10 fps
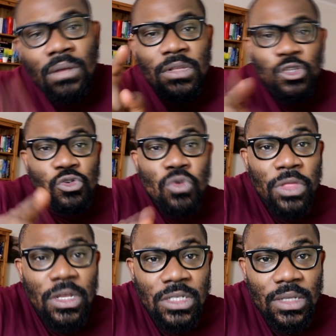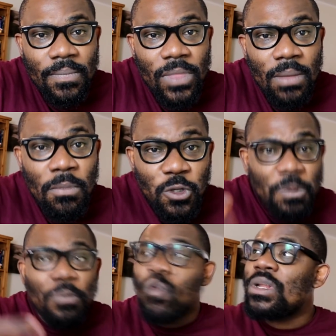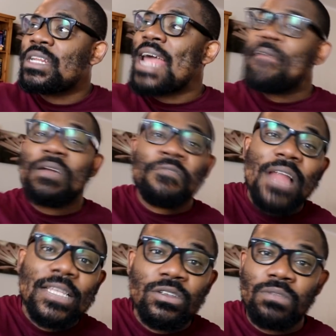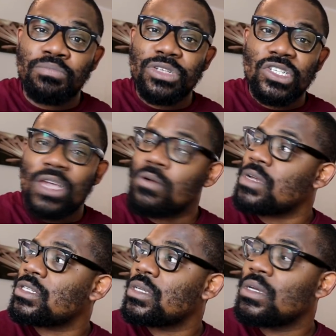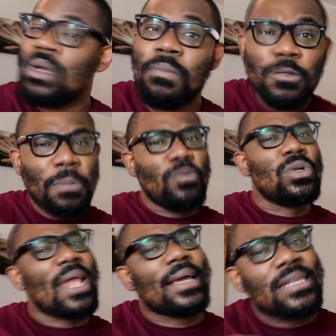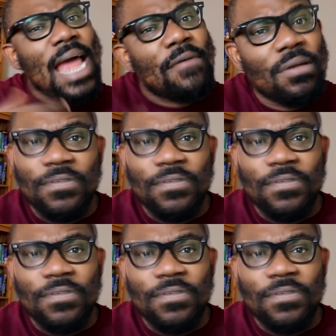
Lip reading: The truth is, most people want a direct flight on British Airways. Most people would like a direct